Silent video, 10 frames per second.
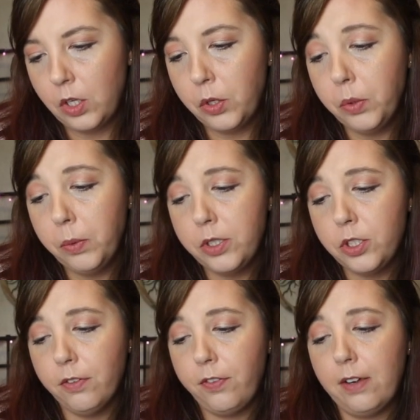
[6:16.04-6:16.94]
Who was
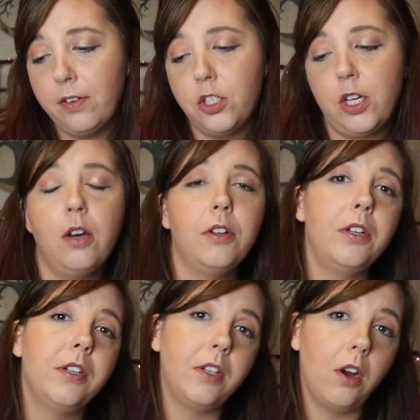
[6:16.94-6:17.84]
your favorite
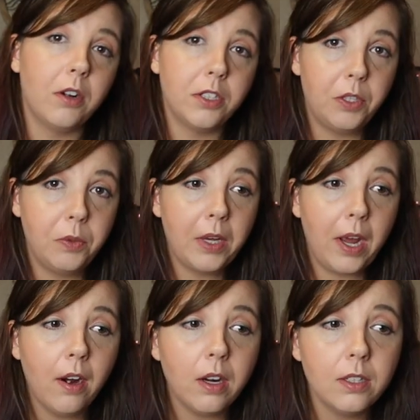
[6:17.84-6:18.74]
childhood cartoon
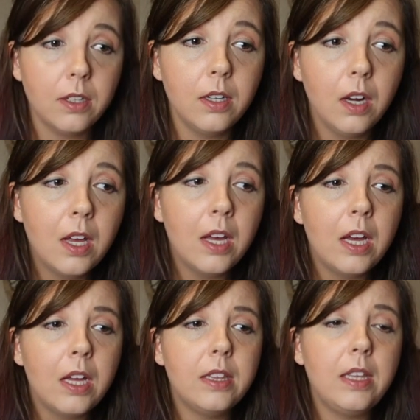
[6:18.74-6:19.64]
character?
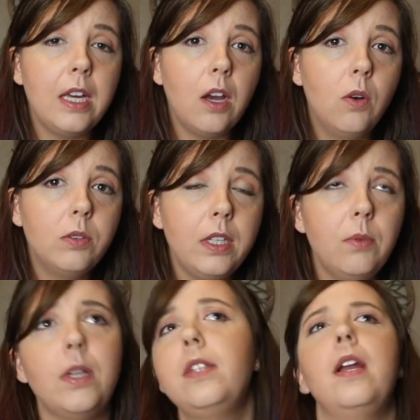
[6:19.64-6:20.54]
The only
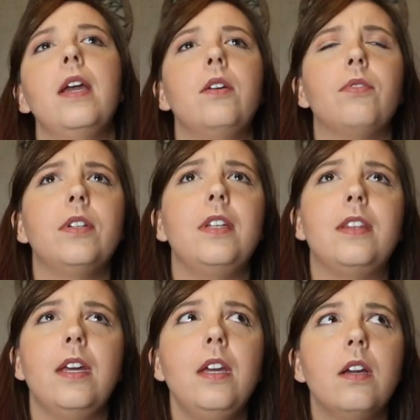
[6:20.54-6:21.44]
one that I could really
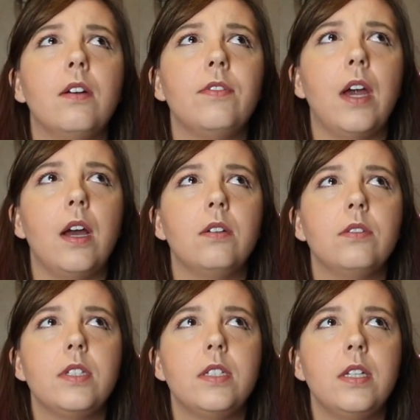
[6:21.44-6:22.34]
think of that
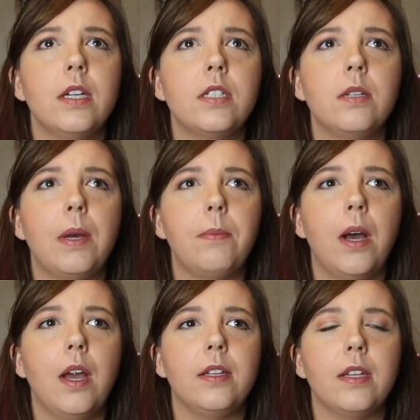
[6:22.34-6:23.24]
sticks to my
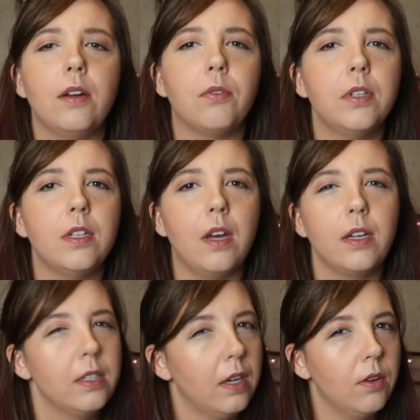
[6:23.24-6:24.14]
mind that I really
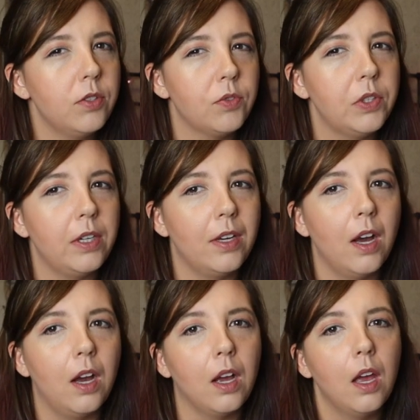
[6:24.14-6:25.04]
liked, and I was really
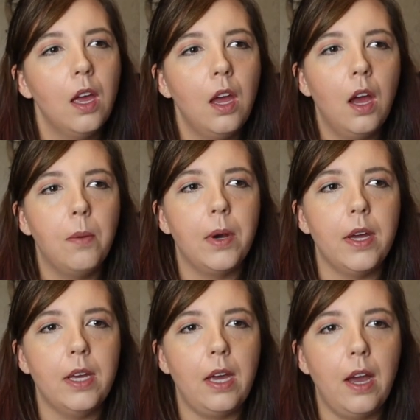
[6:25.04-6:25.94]
young,
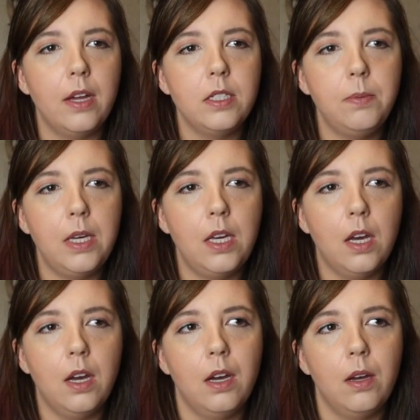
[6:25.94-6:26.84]
but it had to be if